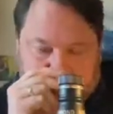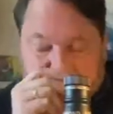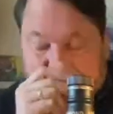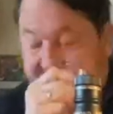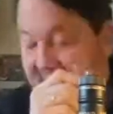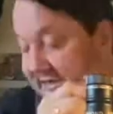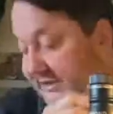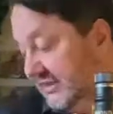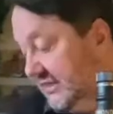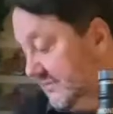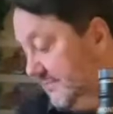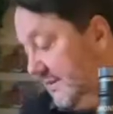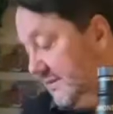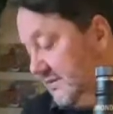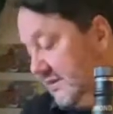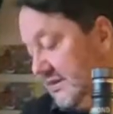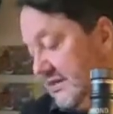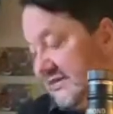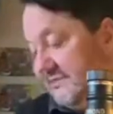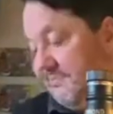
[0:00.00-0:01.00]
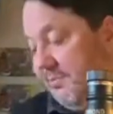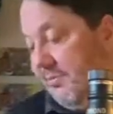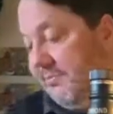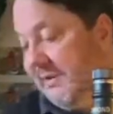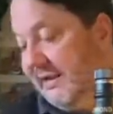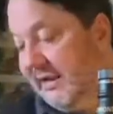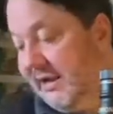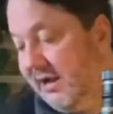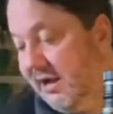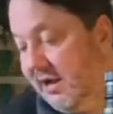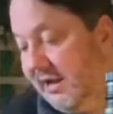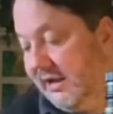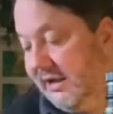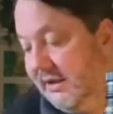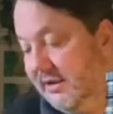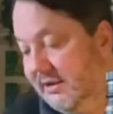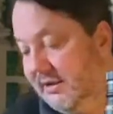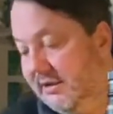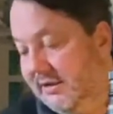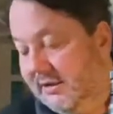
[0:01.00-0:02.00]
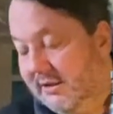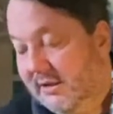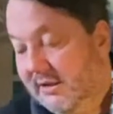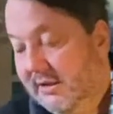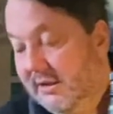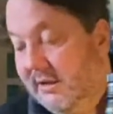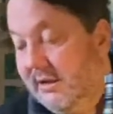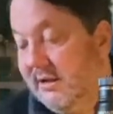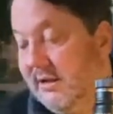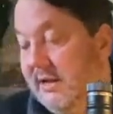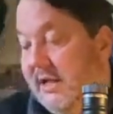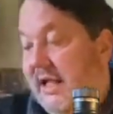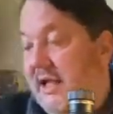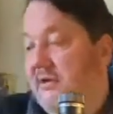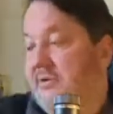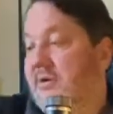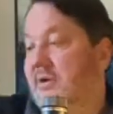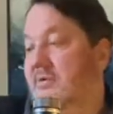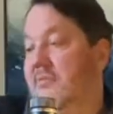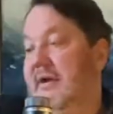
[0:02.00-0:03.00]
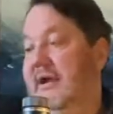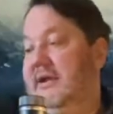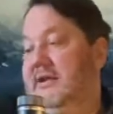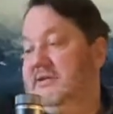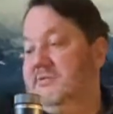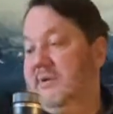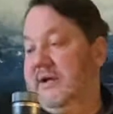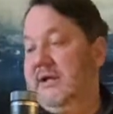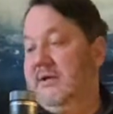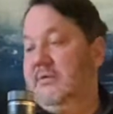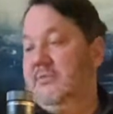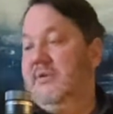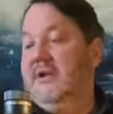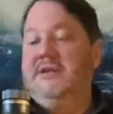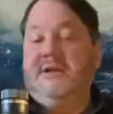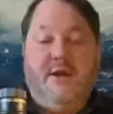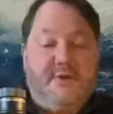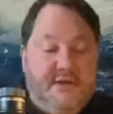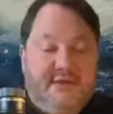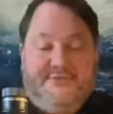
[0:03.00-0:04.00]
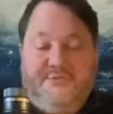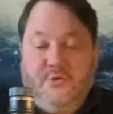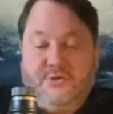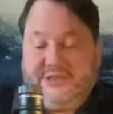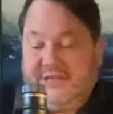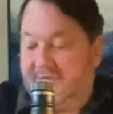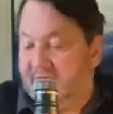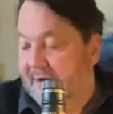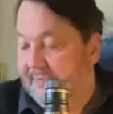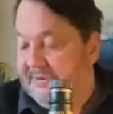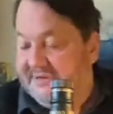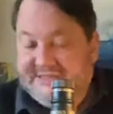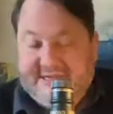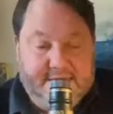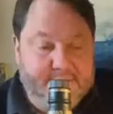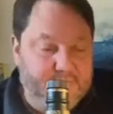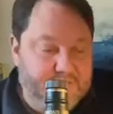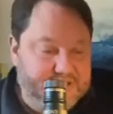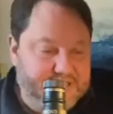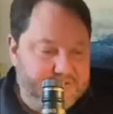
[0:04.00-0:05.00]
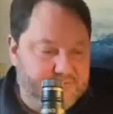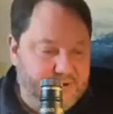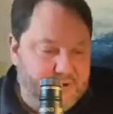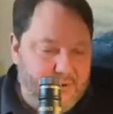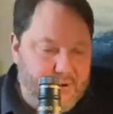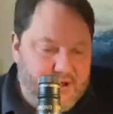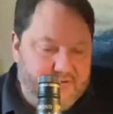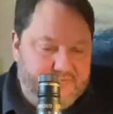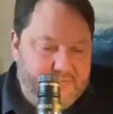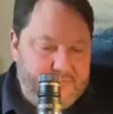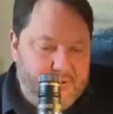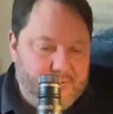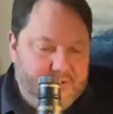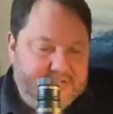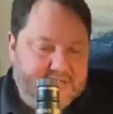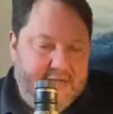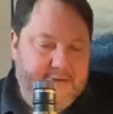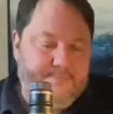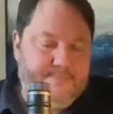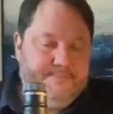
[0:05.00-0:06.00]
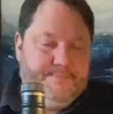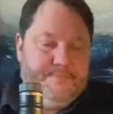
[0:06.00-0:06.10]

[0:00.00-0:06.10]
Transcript: It actually smells like it's probably a higher alcohol rate as well. Well, no, it's 43%, which is required for malt whiskey.